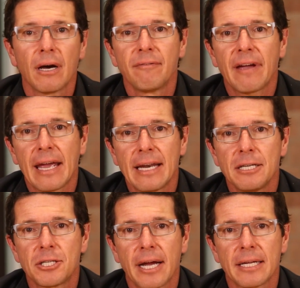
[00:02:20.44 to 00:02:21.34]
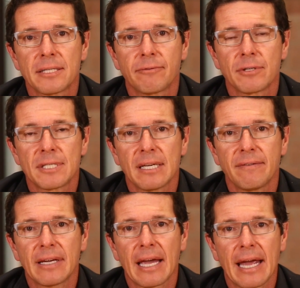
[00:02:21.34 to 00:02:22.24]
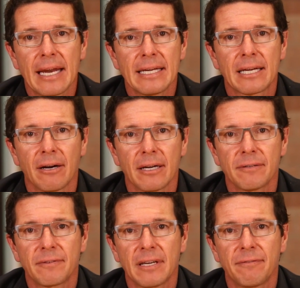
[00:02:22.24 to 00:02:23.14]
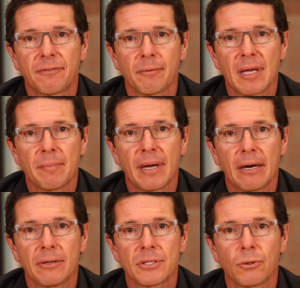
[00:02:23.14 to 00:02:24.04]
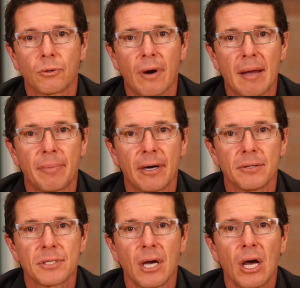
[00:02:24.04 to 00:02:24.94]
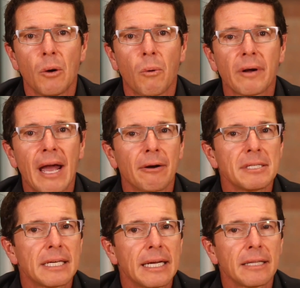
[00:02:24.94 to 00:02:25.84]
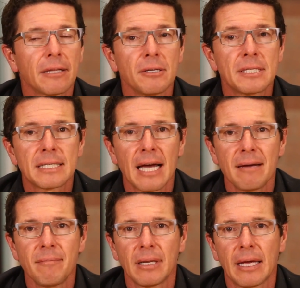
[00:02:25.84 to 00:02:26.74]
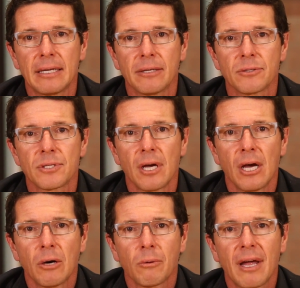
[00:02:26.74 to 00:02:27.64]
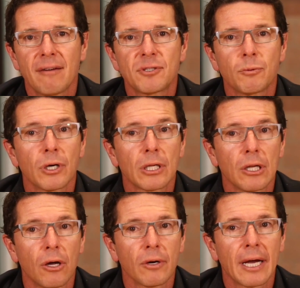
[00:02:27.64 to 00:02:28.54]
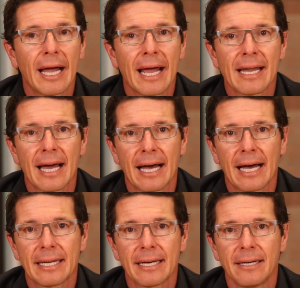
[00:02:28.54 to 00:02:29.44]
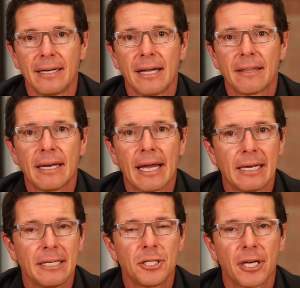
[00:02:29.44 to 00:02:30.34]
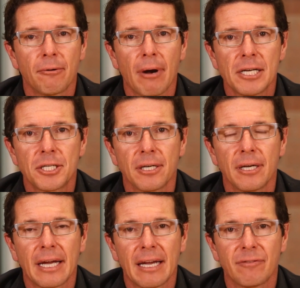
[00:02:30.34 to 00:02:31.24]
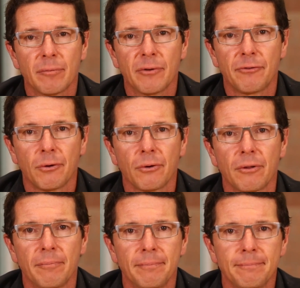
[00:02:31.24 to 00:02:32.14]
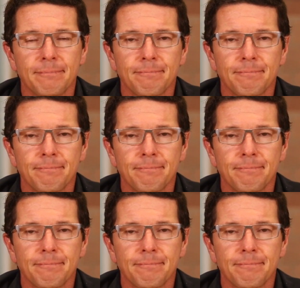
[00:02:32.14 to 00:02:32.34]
of any chance of receiving any kind of gift from their parents or grandparents, while guaranteeing those same millennials will have to work longer and harder than any generation ever before them.